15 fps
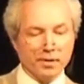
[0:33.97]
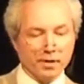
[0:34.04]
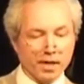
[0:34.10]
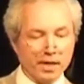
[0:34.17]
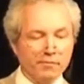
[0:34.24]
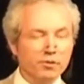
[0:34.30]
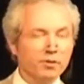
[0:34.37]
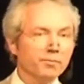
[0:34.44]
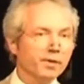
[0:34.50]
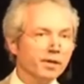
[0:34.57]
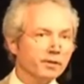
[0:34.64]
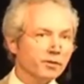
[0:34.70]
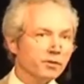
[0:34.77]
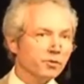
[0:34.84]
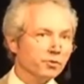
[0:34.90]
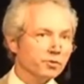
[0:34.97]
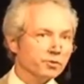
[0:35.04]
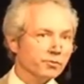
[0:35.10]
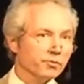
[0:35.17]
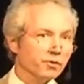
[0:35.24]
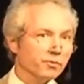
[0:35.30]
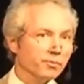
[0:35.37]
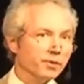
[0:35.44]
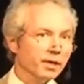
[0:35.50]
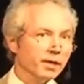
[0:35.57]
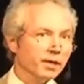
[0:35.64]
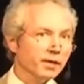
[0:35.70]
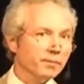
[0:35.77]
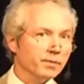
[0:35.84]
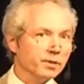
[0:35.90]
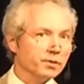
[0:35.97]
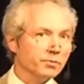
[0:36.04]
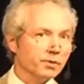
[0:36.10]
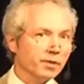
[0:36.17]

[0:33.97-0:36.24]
governed by the laws of thermodynamics.